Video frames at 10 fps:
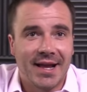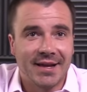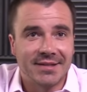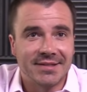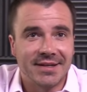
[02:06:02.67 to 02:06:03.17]

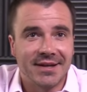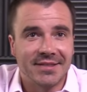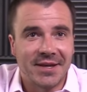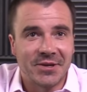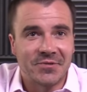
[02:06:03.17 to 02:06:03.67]
And uh,
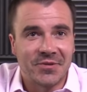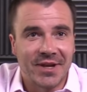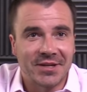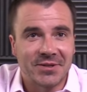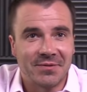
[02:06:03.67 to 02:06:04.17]
thank you for
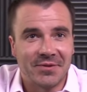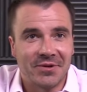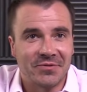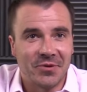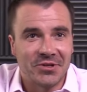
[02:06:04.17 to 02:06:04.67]
that. So I'm very
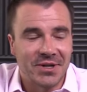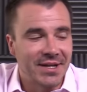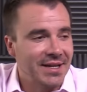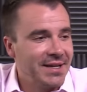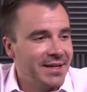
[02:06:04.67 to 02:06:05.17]

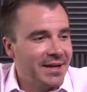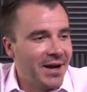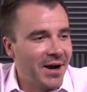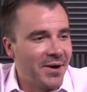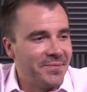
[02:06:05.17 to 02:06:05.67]
fortunate.
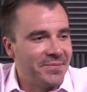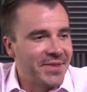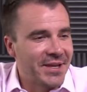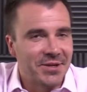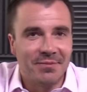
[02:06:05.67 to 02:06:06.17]
Um,
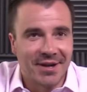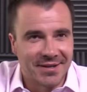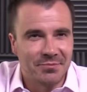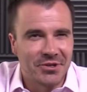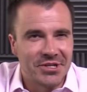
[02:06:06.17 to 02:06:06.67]
thank you, Mike.
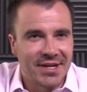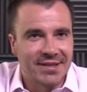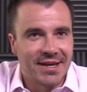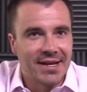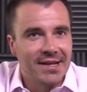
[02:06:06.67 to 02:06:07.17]
Appreciate
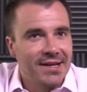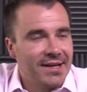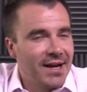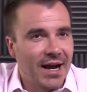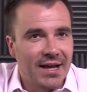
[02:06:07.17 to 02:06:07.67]
that.
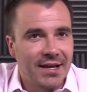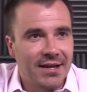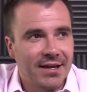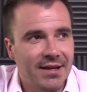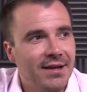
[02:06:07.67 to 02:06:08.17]
I get I, my
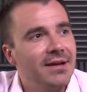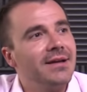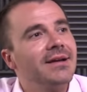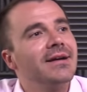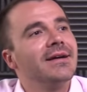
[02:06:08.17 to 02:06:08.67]
haircut
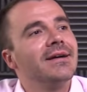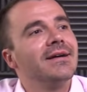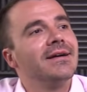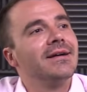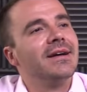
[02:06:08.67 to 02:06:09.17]
on
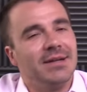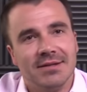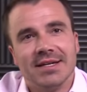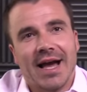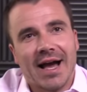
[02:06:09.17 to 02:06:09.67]
Zoom. Uh,
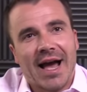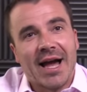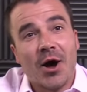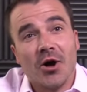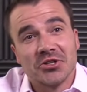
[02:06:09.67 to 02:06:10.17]
yeah,
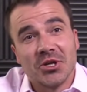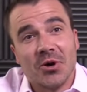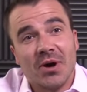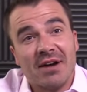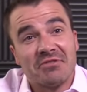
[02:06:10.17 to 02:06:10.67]
I
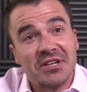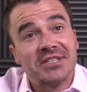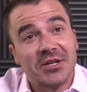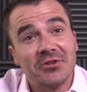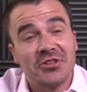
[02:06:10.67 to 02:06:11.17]
also have
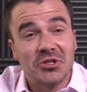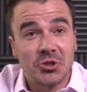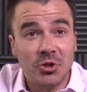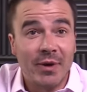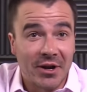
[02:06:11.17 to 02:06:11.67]
considered the
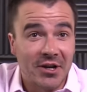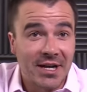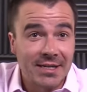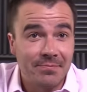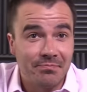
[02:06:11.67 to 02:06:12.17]
Zoom haircut.